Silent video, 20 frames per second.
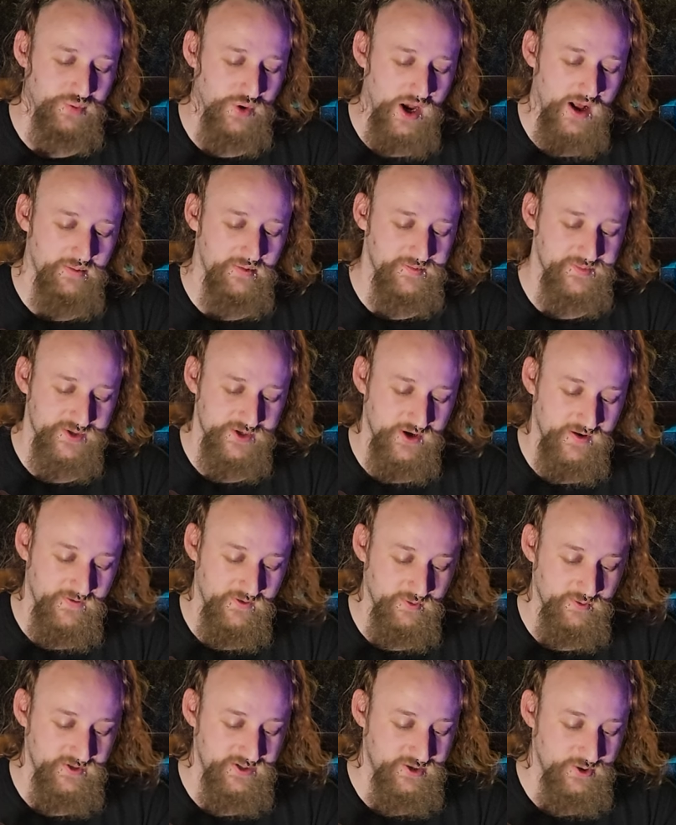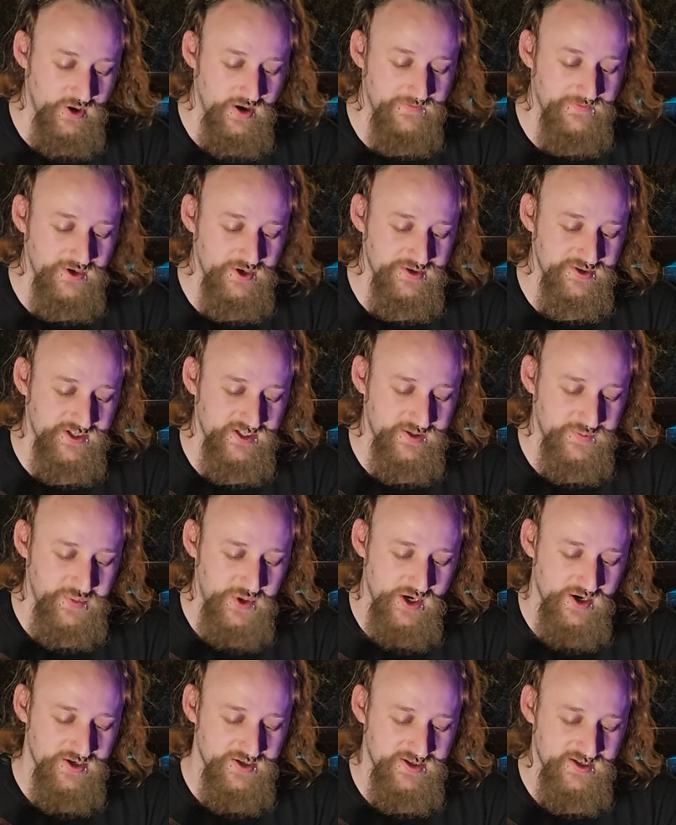problem solver with 12 years
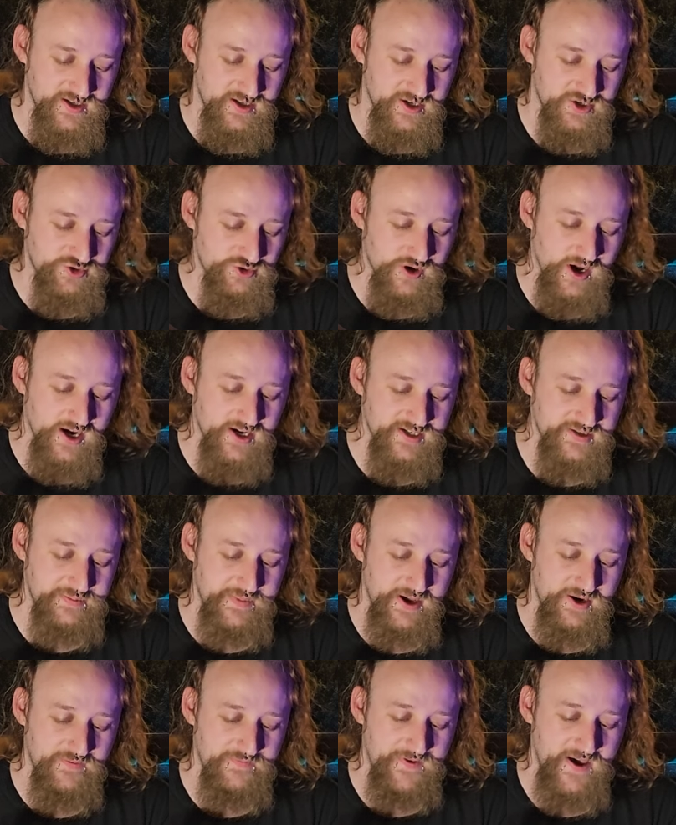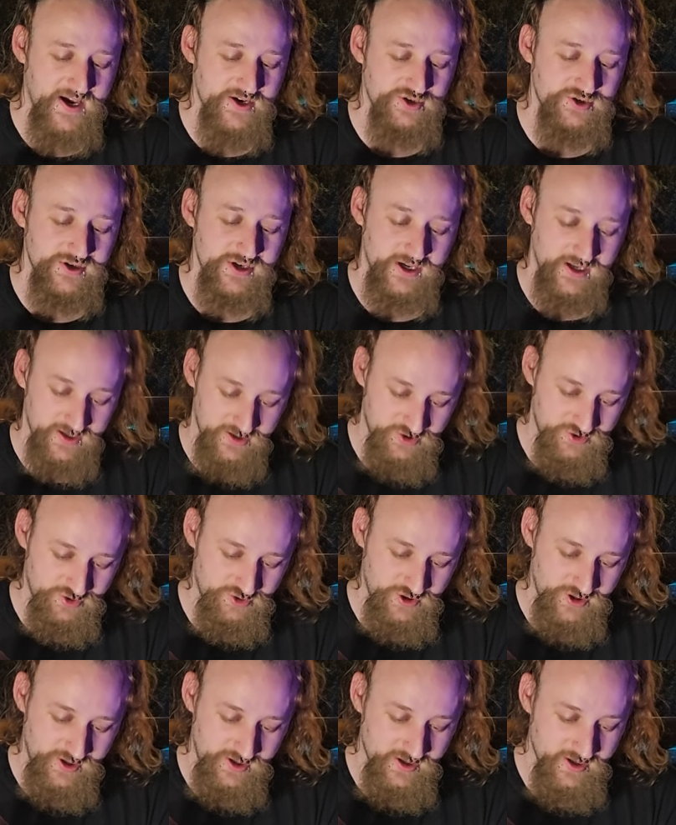experience in electronics manufacturing
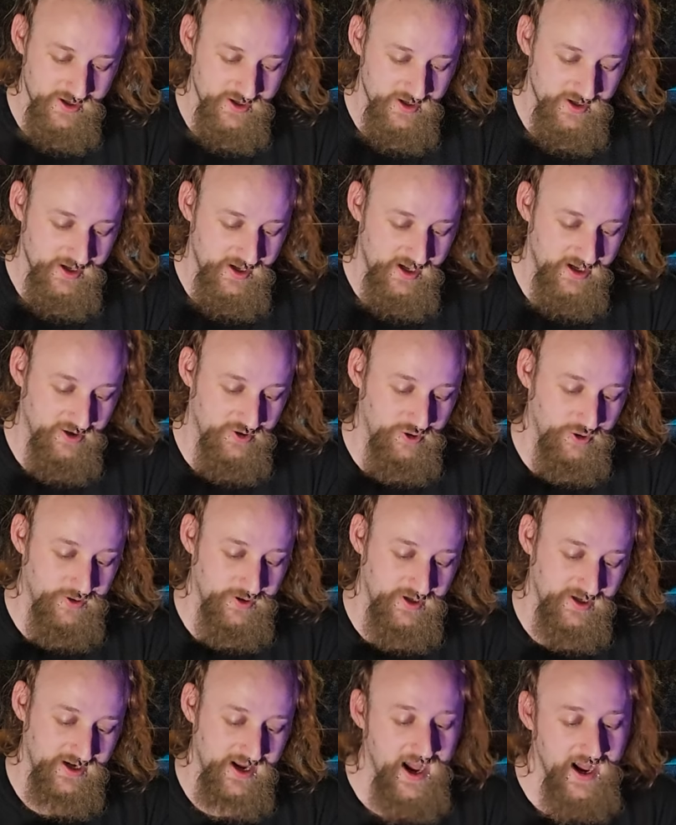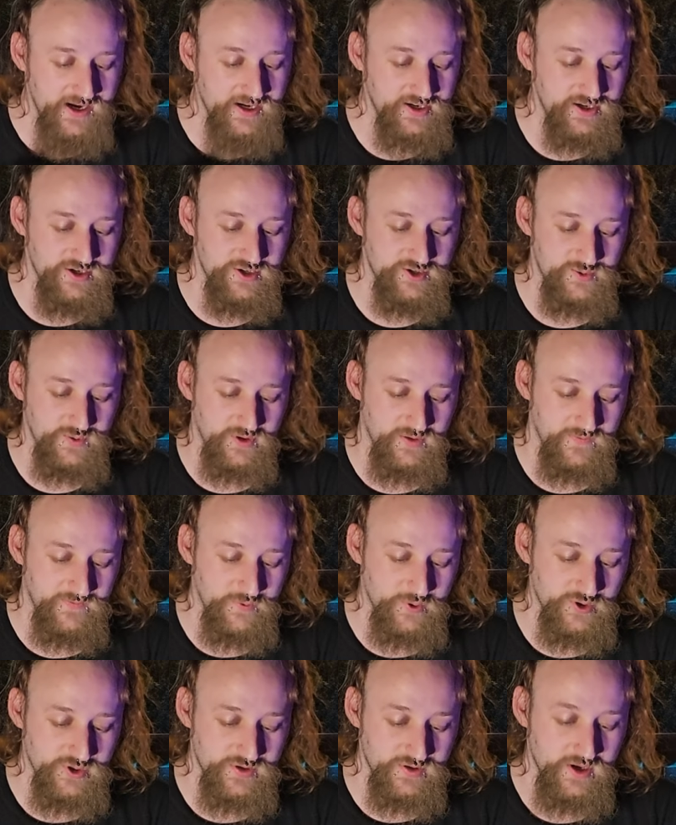industry, including nine years with the
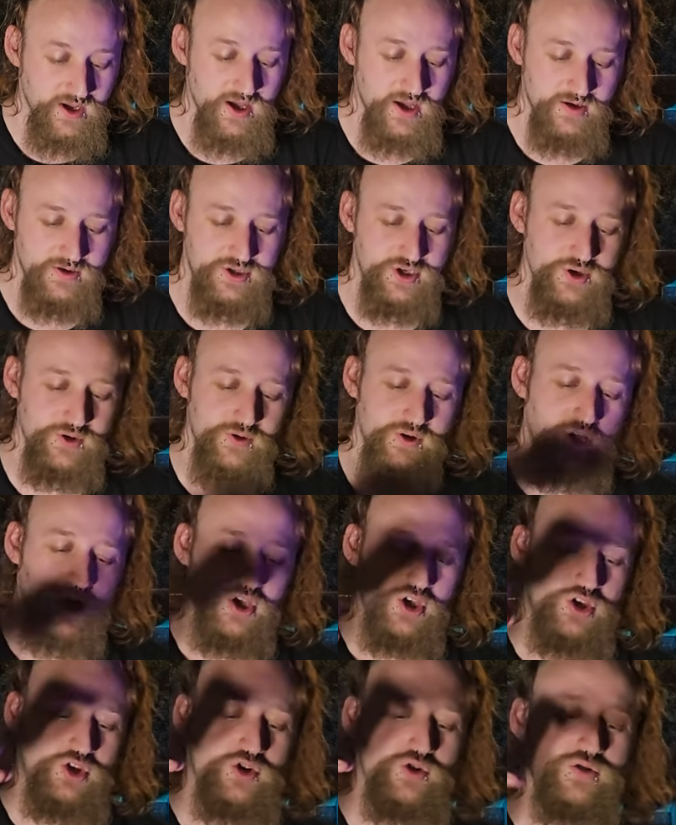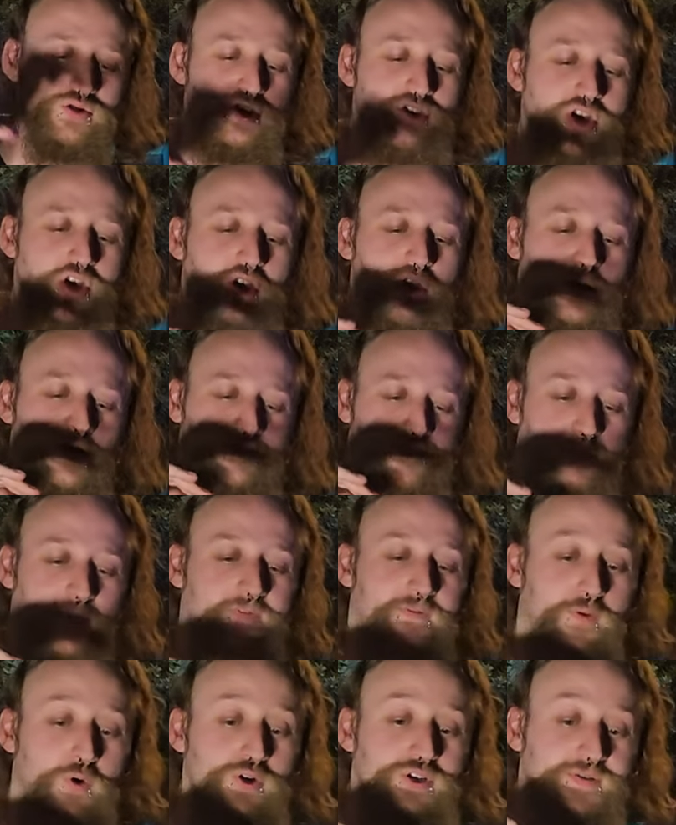Fortune. Dude, you
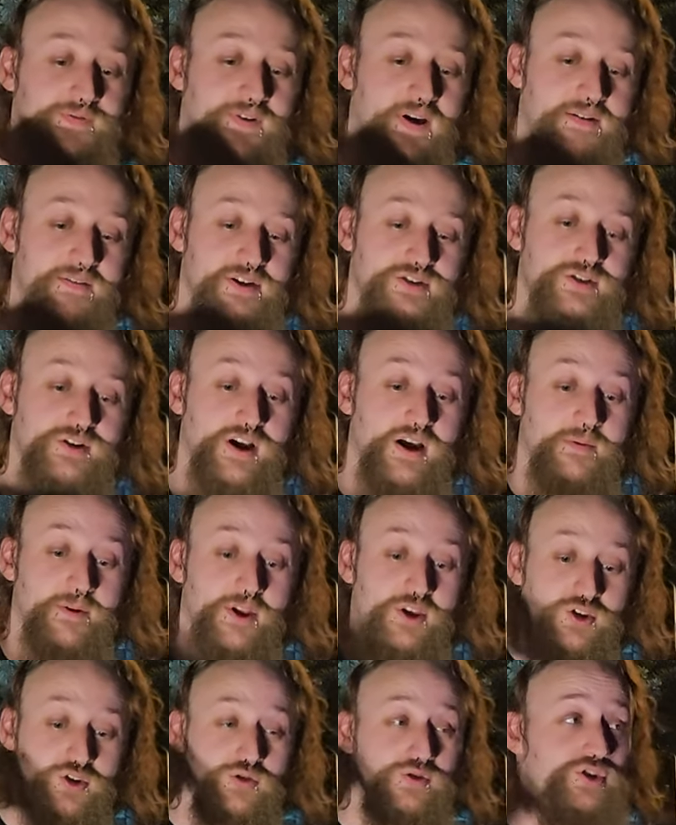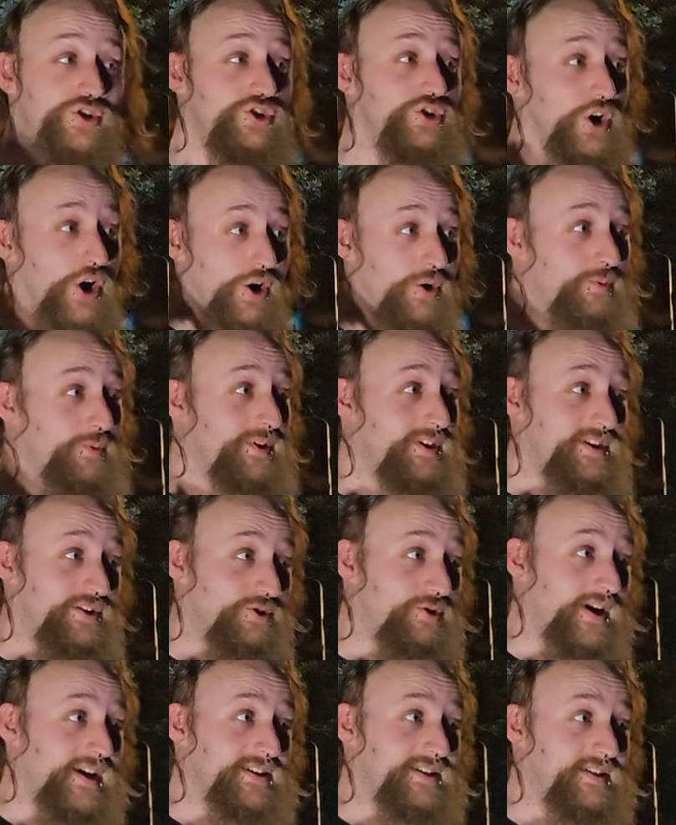Fortune 500 company. You start with
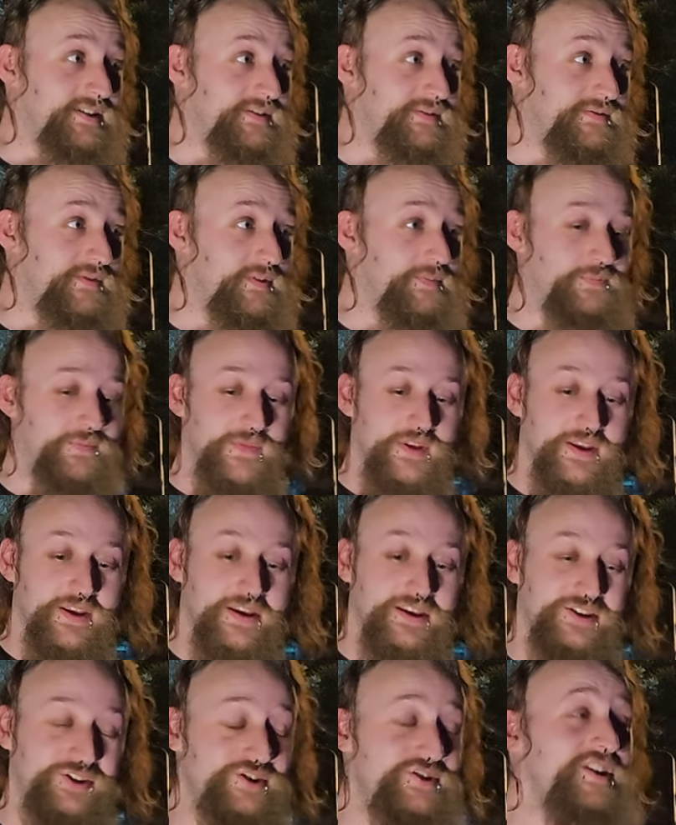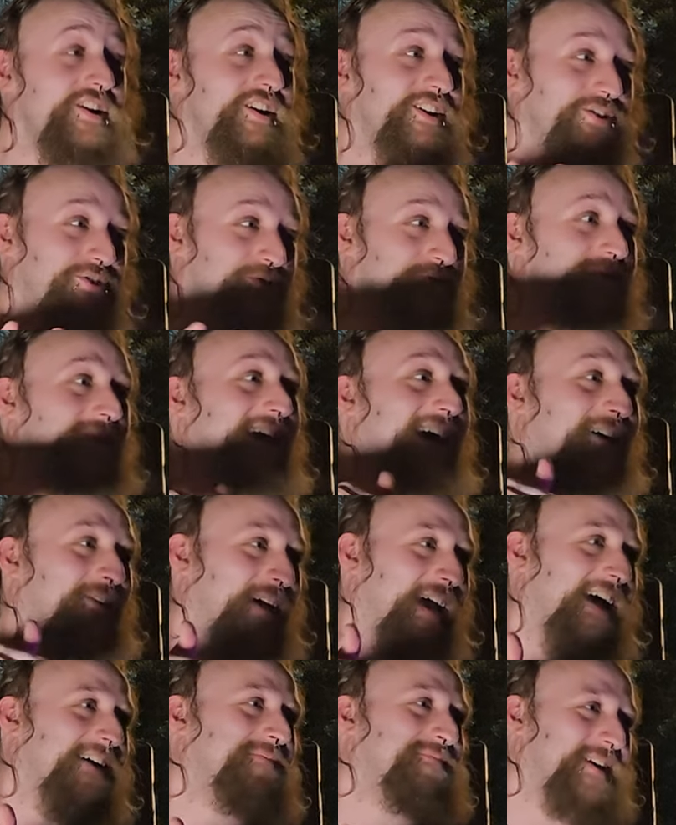aggressive. You, you now
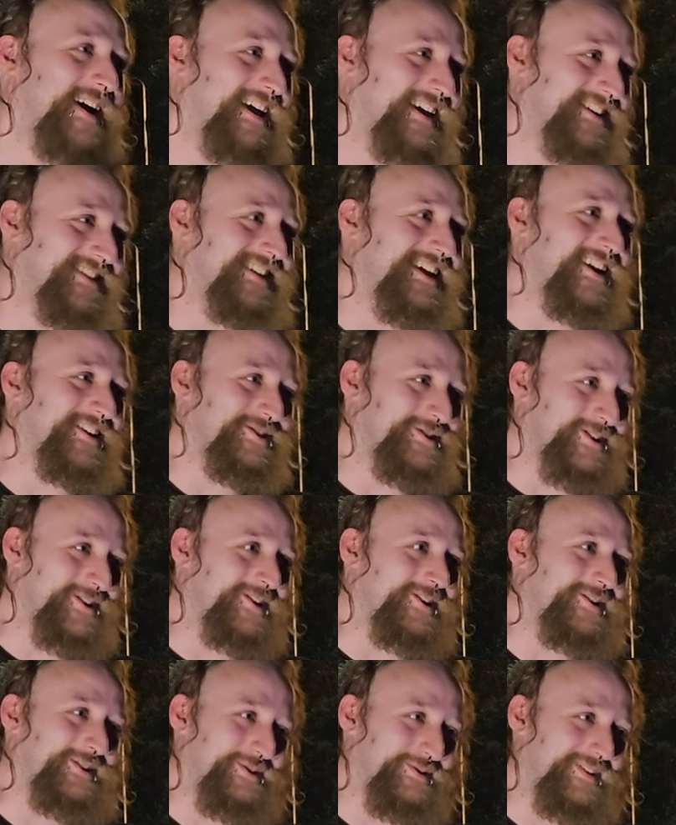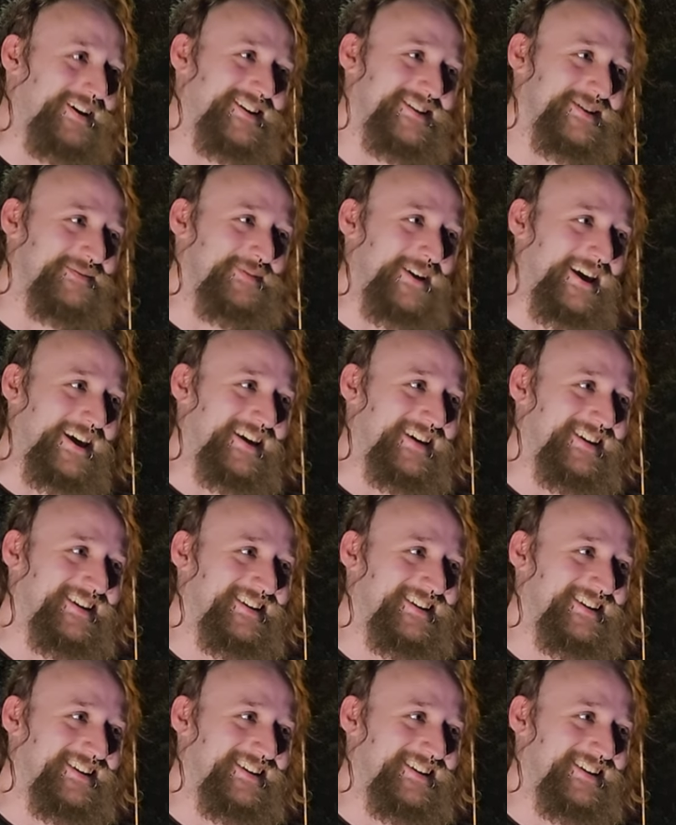have my attention on your resume.